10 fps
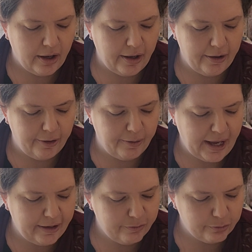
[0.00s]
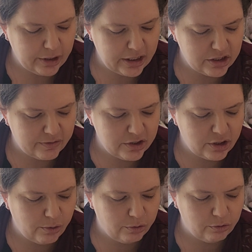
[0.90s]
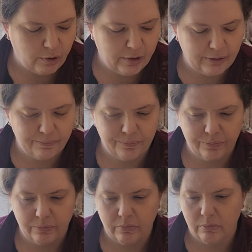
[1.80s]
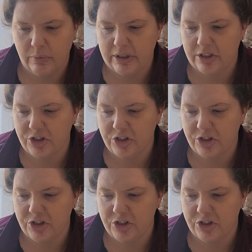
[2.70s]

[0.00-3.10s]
out of reach of stone throwing, but the